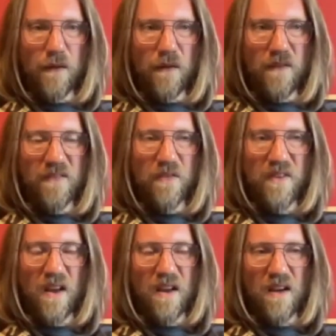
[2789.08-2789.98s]
So
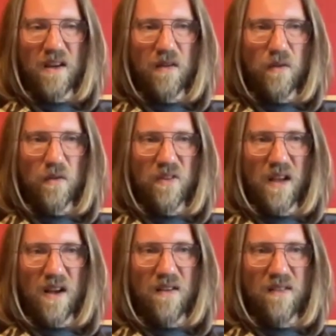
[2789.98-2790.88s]
saying that those
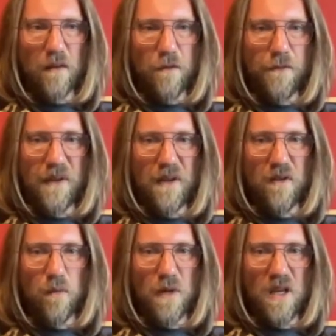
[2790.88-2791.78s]
guys feed
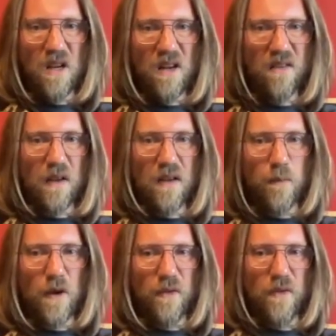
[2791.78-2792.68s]
the me is
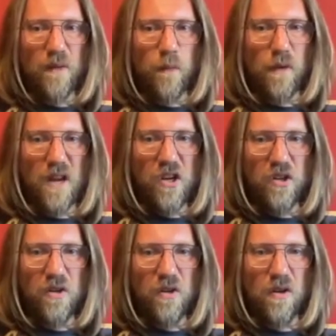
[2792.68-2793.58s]
but an
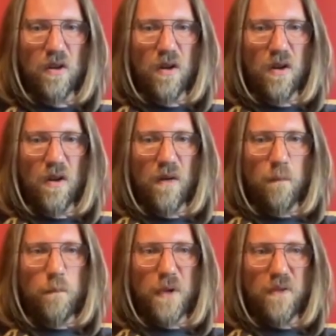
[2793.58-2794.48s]
explanation,
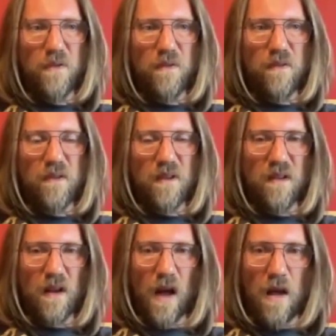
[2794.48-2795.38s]
but
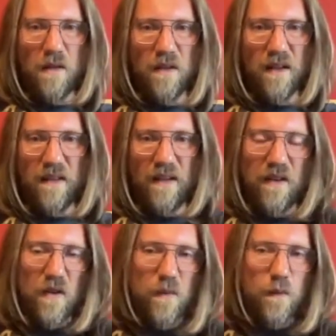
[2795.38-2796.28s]
that
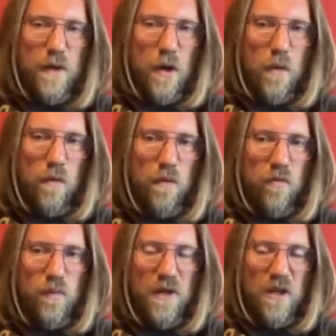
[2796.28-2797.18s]
can't be known
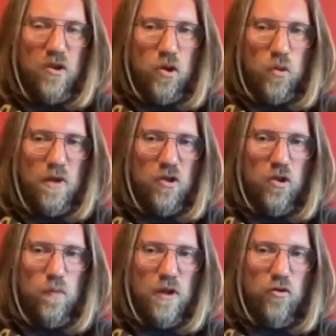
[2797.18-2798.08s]
to be
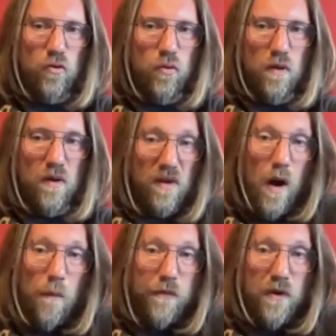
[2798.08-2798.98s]
true. It's
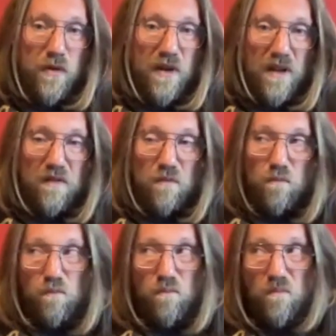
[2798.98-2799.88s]
obvious that
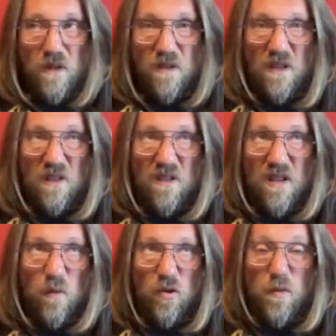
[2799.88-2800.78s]
it
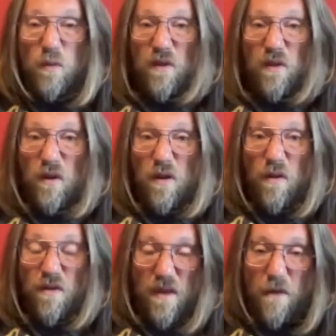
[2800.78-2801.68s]
seems to be what's going
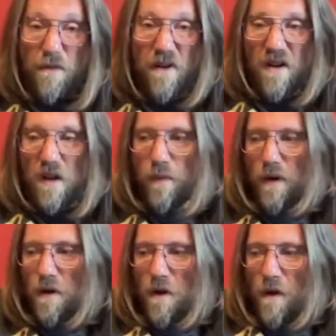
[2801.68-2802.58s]
on, definitely,
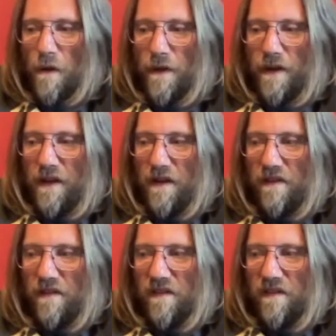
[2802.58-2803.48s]
but
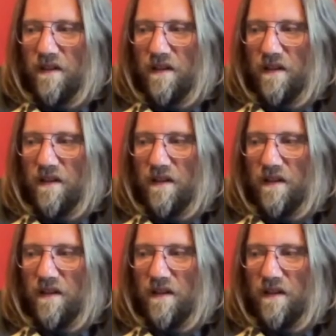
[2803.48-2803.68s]
it's